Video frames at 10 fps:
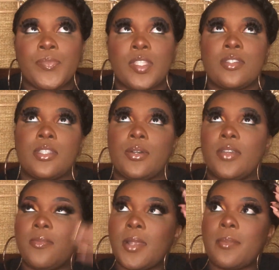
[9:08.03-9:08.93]
So if
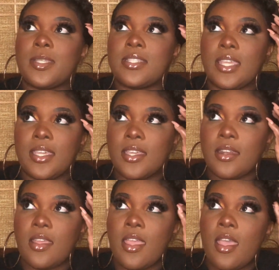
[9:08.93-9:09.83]
I'm not
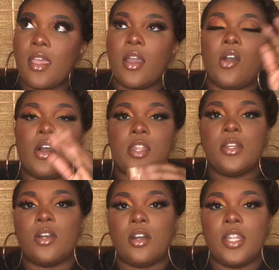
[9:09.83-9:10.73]
mistaken, all in
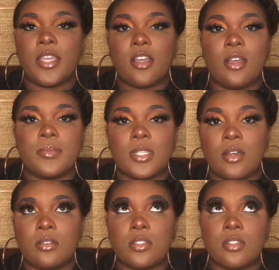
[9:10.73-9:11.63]
all, it comes
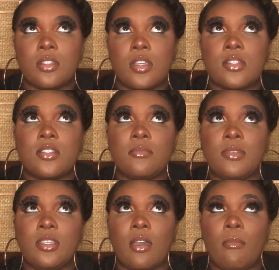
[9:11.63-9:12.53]
out to
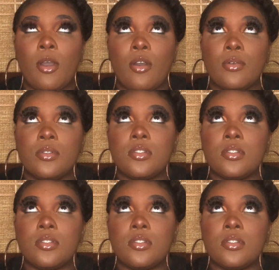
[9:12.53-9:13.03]
be about